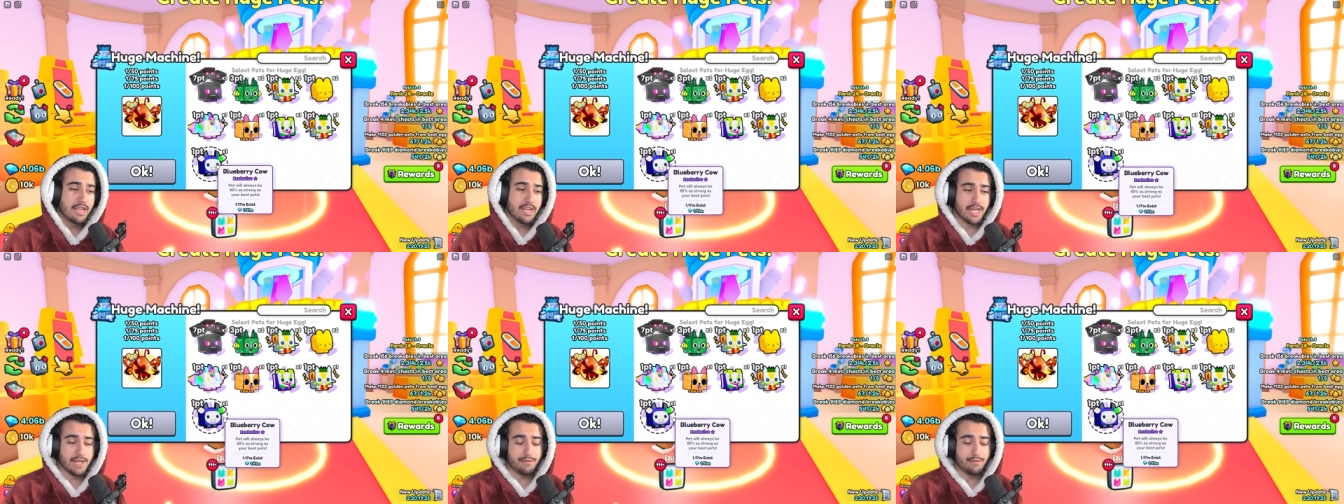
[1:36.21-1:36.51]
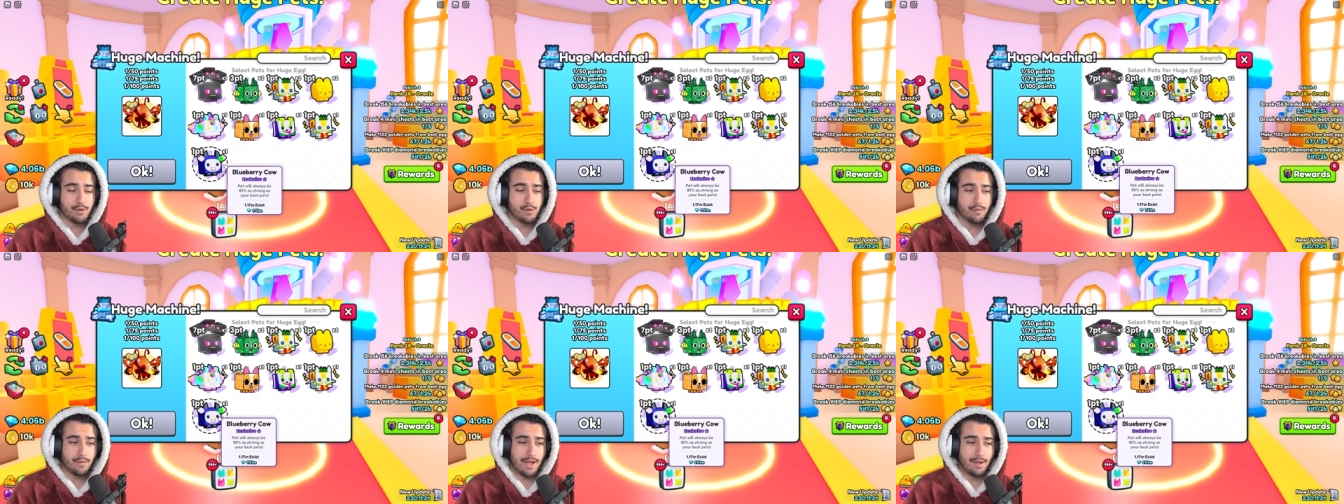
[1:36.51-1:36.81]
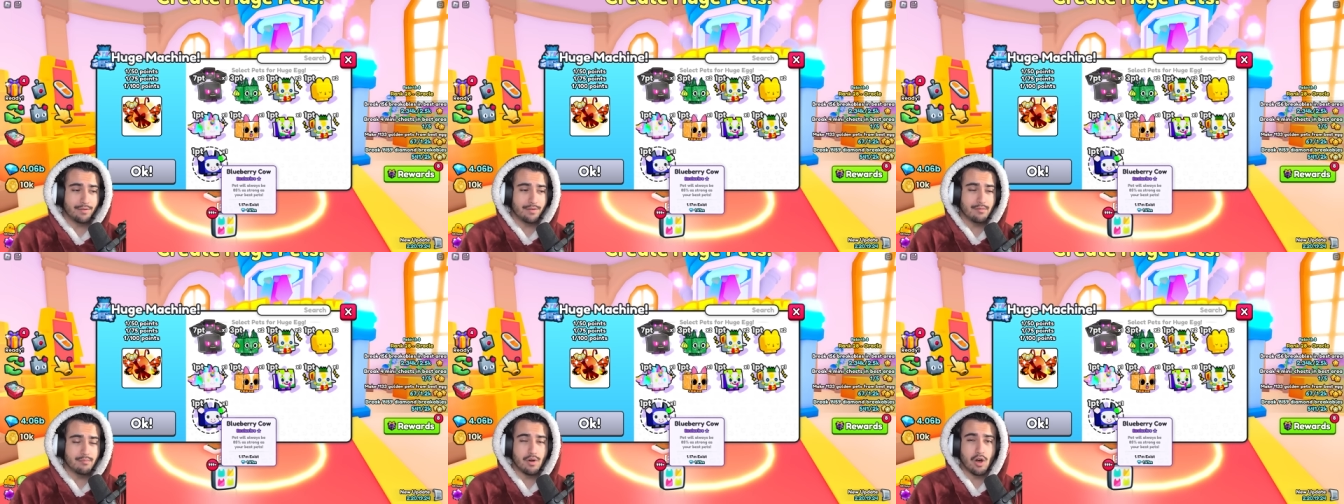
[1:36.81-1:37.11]
if you
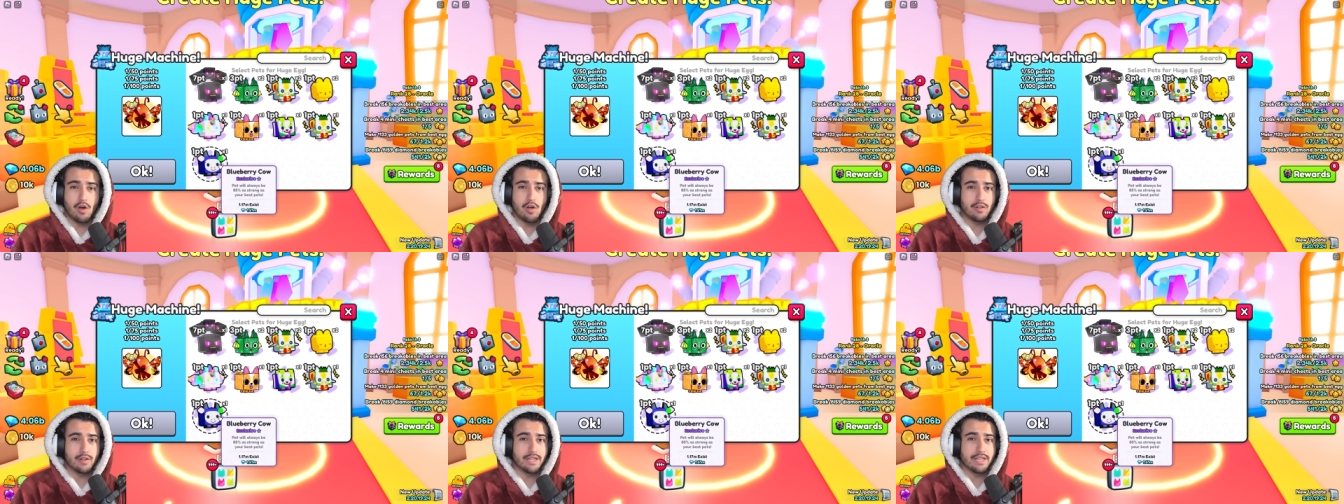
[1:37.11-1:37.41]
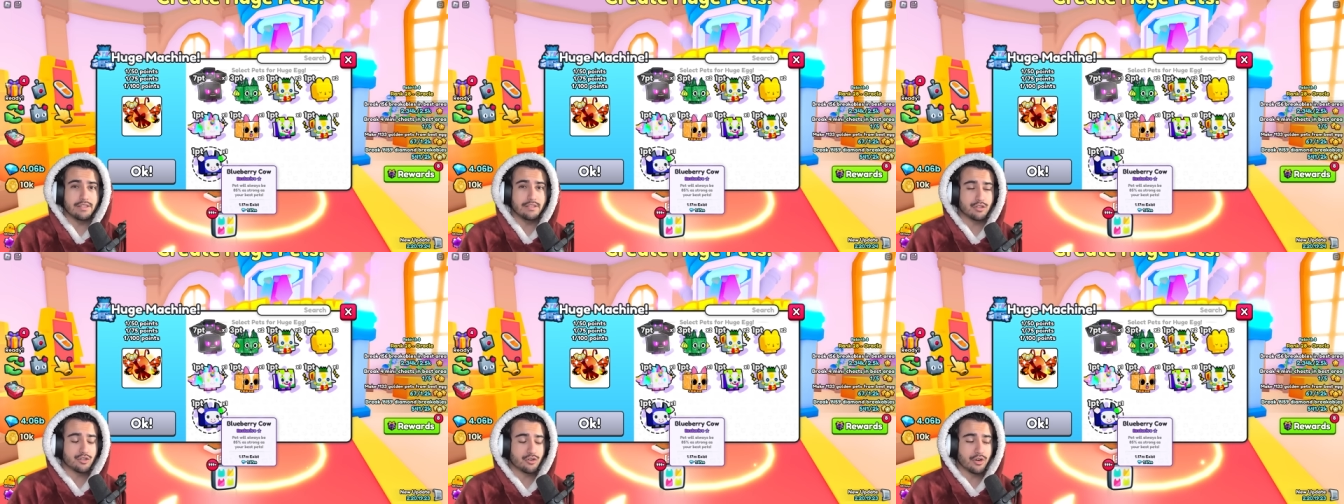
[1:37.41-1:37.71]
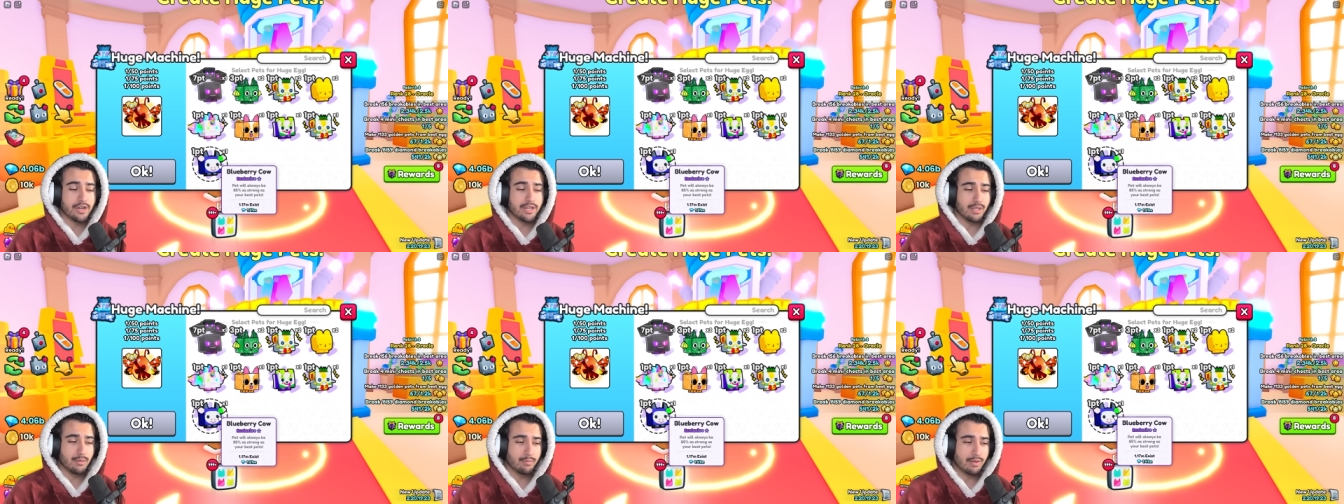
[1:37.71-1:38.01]
found them all in the
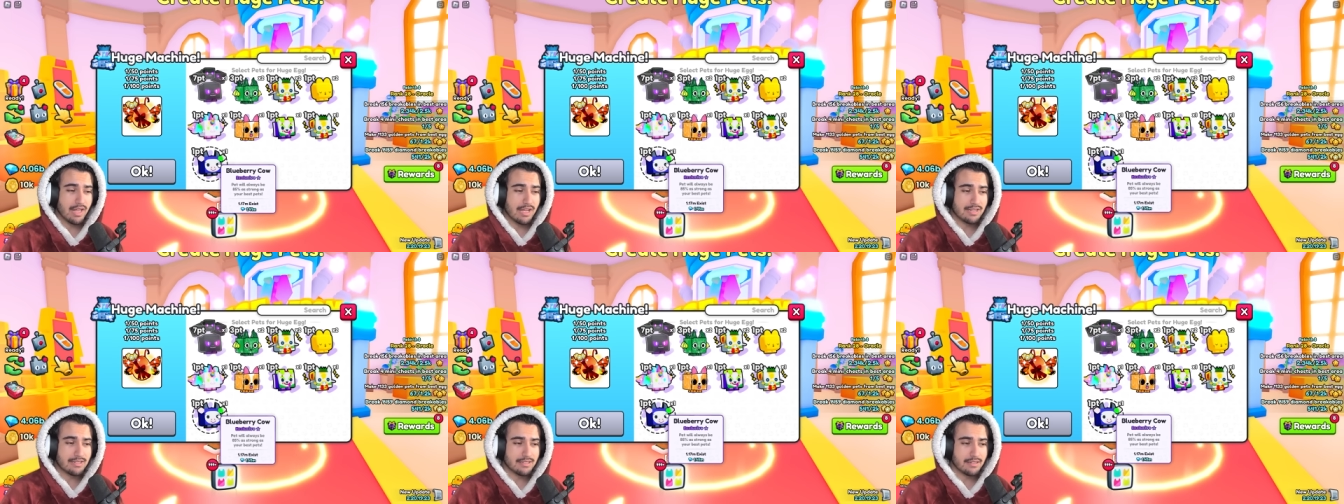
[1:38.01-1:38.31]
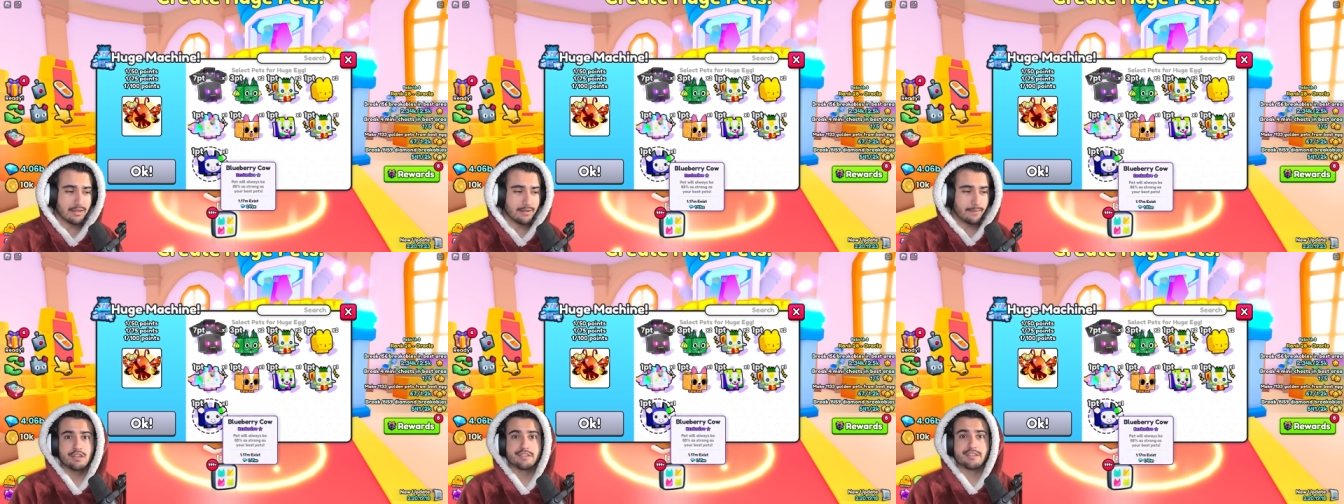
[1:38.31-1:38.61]
trading plaza.